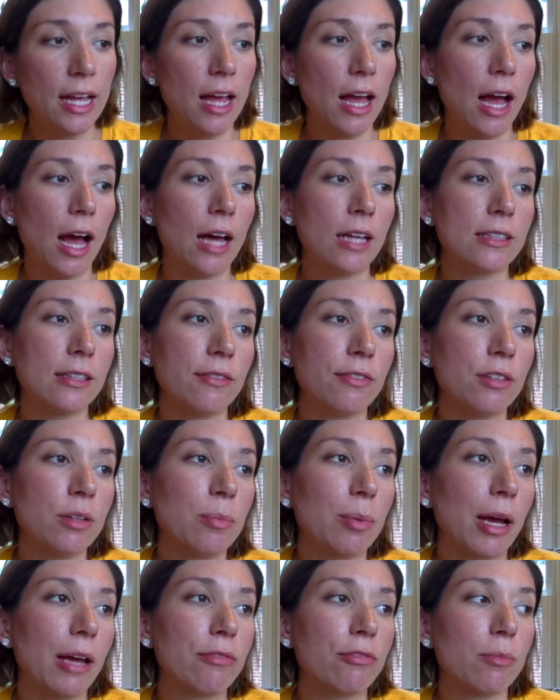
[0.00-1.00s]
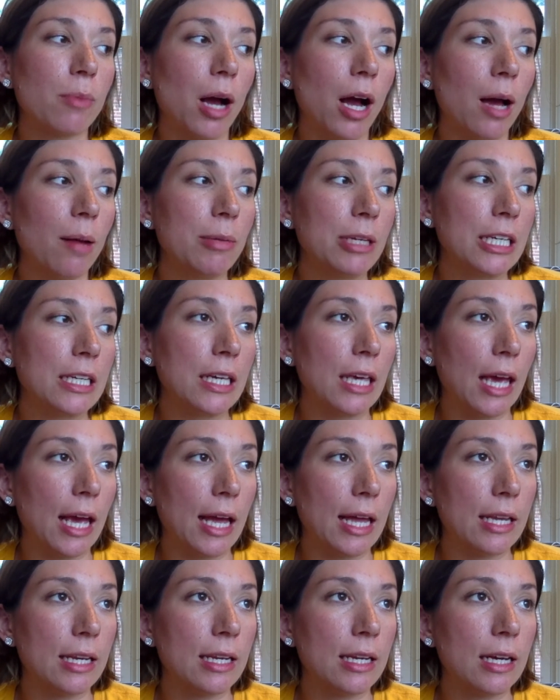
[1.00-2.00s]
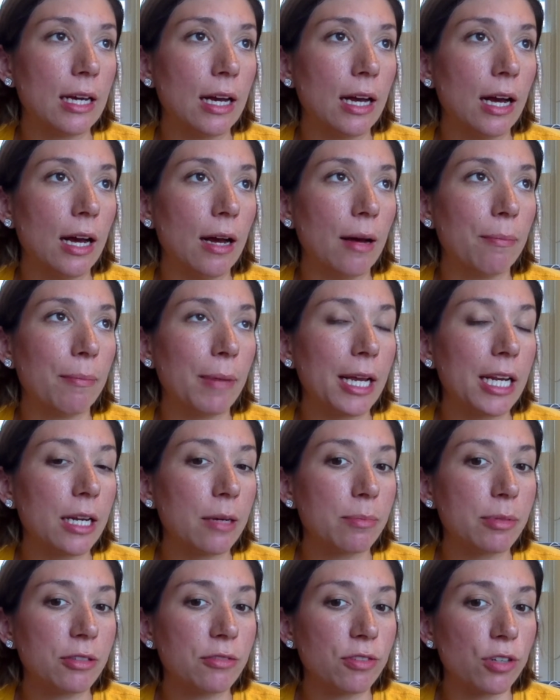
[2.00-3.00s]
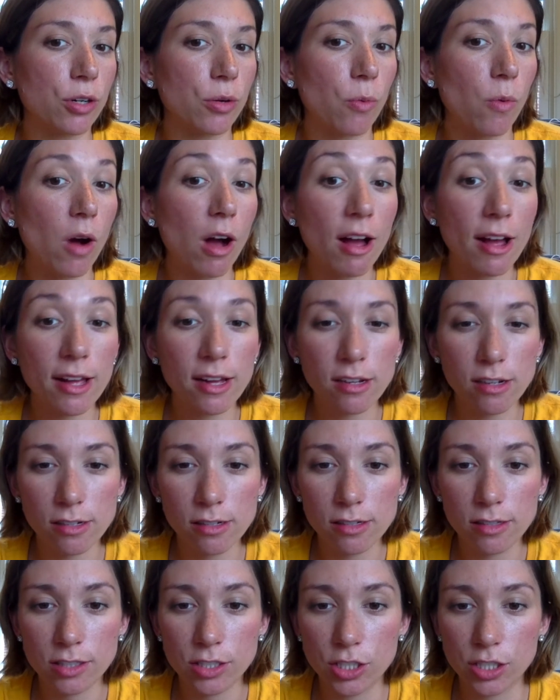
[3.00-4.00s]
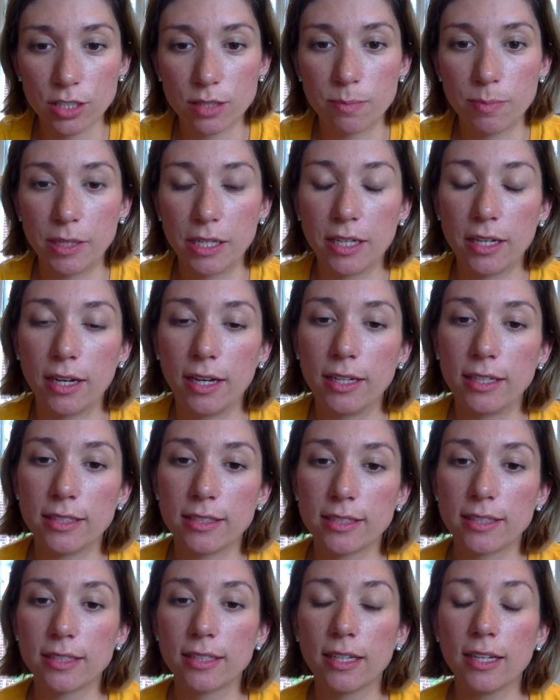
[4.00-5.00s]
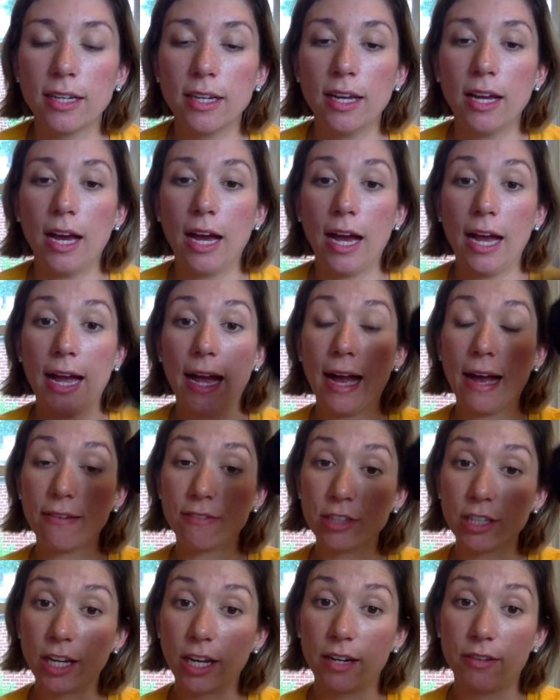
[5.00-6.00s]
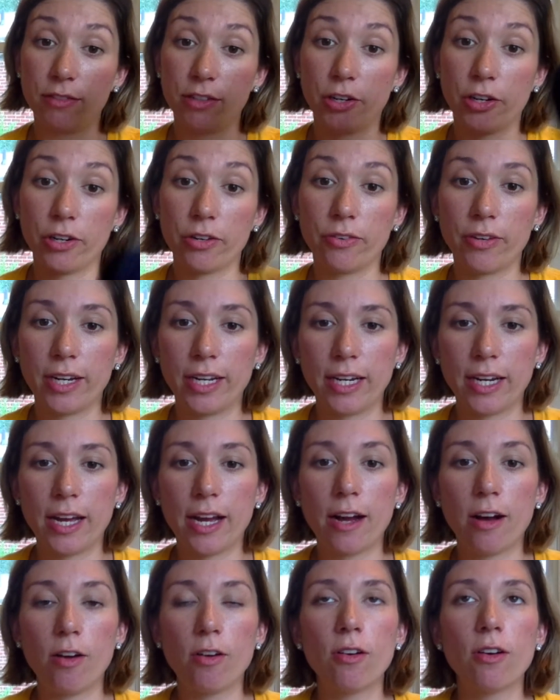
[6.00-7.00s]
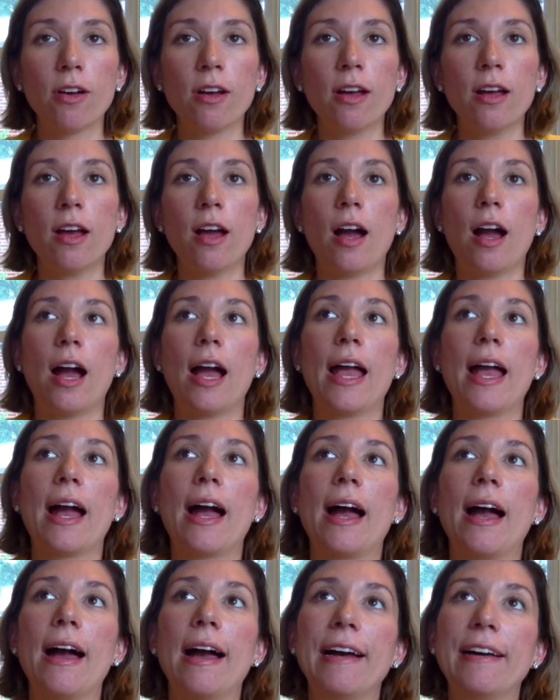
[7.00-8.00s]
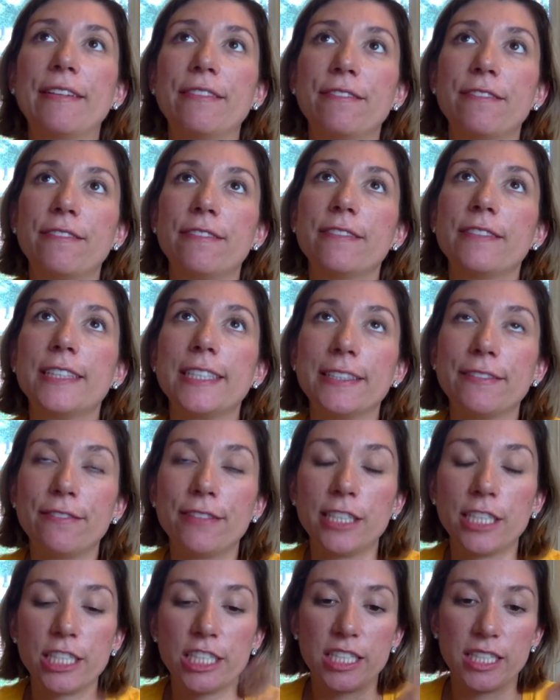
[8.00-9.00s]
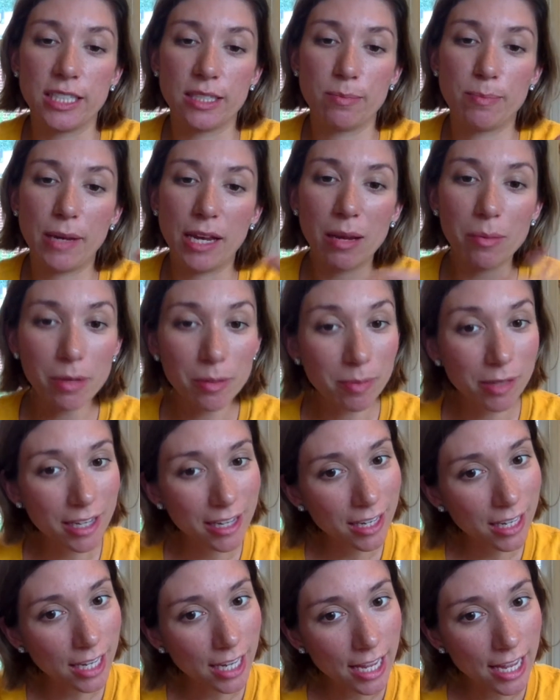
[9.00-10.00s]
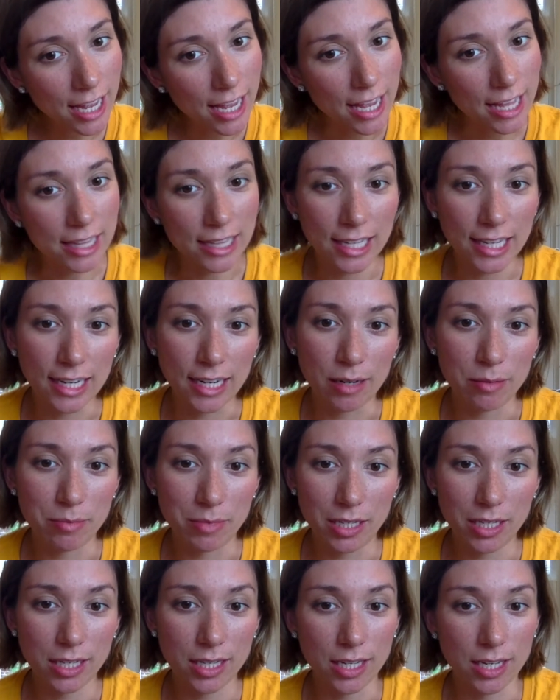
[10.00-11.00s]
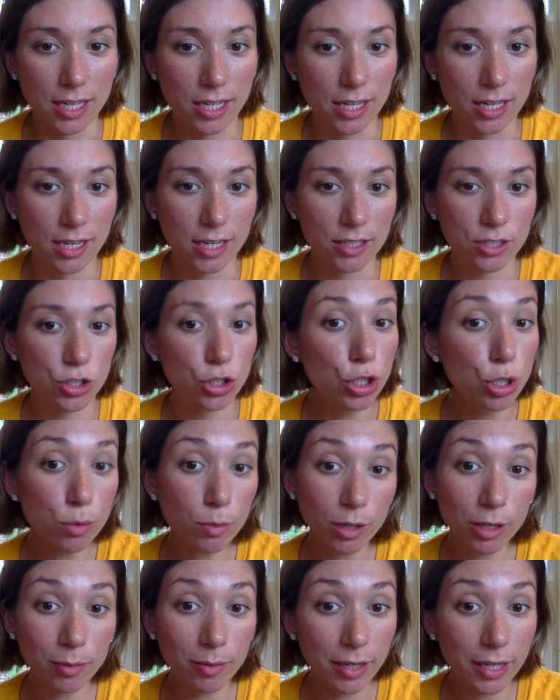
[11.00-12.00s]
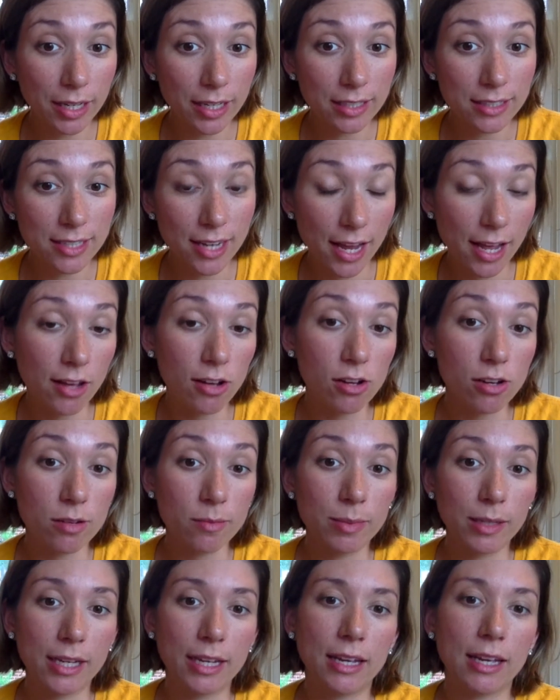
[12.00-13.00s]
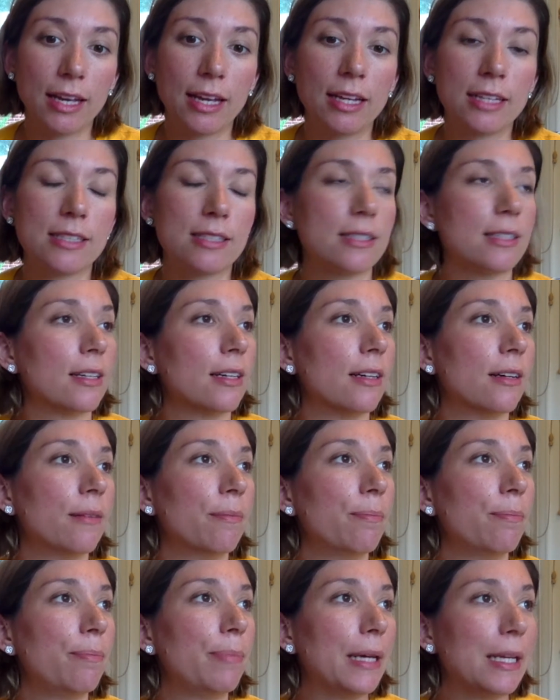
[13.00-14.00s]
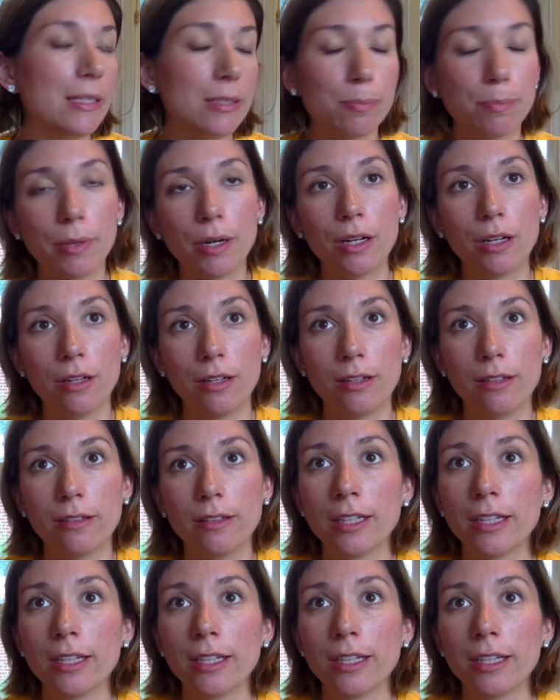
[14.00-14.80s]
I'll definitely buy from Hobbii again. Might not be for a while, just because I have a lot of yarn right now. I have to finish this baby blanket, and then I'm making 2 mermaid tail blankets, a baseball